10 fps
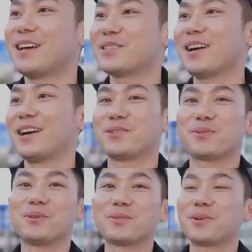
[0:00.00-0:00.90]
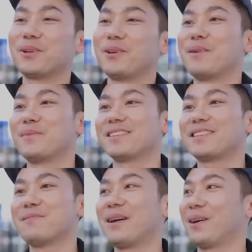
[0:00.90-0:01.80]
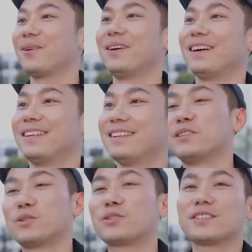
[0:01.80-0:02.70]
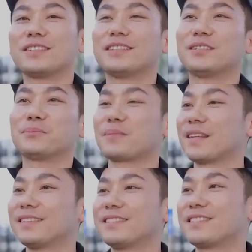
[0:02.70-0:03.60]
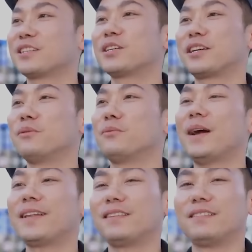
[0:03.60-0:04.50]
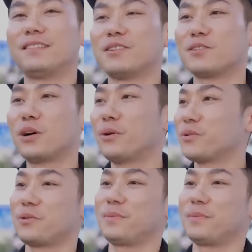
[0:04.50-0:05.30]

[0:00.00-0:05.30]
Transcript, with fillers: on thin mats among strangers. Others have gone to stay with relatives,